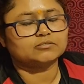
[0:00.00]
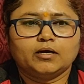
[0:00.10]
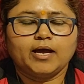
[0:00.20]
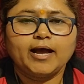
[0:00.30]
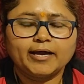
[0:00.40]

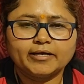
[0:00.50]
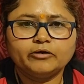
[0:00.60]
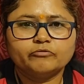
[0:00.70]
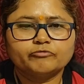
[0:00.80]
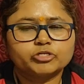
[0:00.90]
And
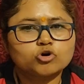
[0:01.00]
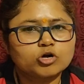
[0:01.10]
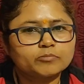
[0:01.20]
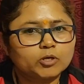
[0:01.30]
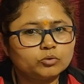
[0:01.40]
we talk
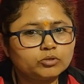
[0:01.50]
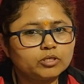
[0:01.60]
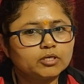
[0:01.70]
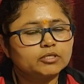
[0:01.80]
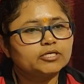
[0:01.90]
about
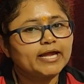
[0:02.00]
the